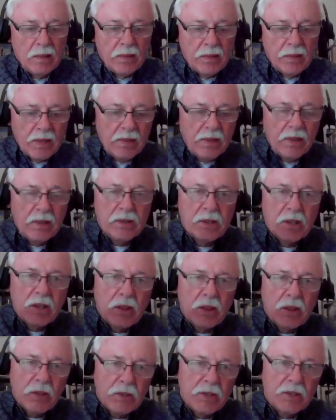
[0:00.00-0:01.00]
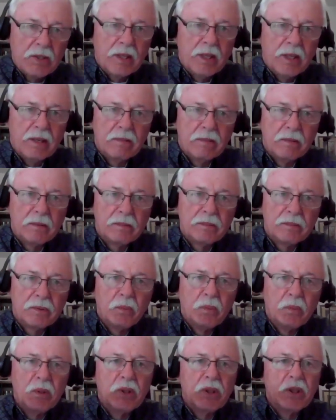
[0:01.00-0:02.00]
Then there's the third level,
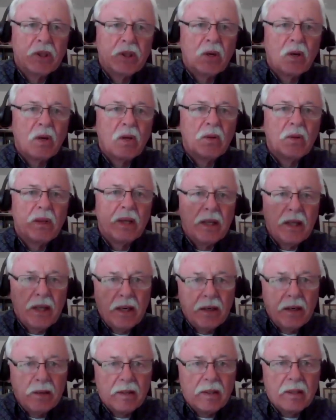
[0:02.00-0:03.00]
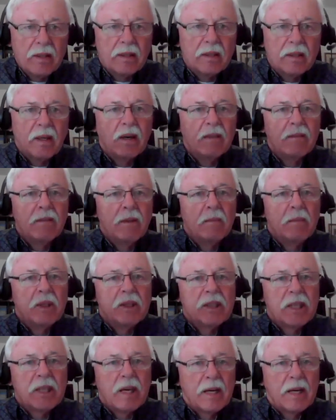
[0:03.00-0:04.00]
which is called the era of the
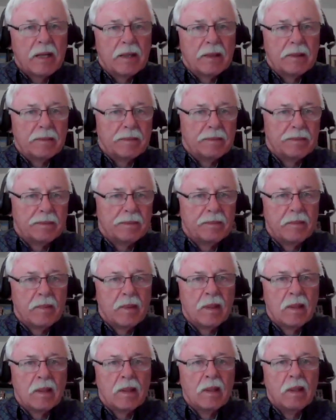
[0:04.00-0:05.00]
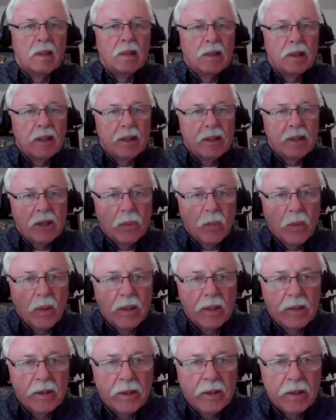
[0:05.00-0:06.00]
Messiah. This is
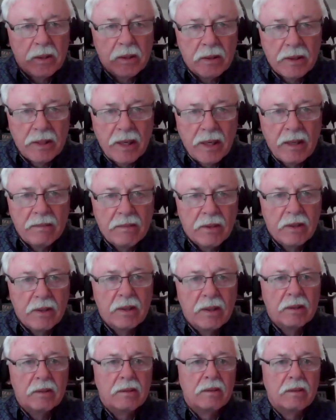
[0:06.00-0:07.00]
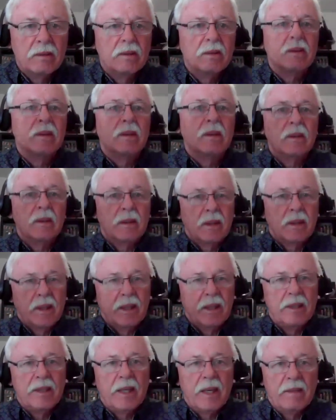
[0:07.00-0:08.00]
when David,
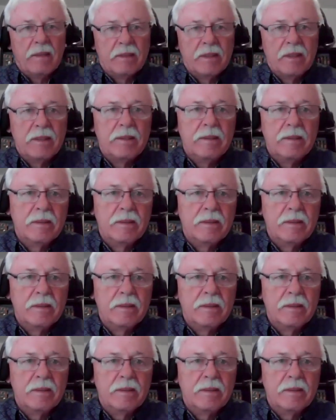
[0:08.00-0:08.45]
King David,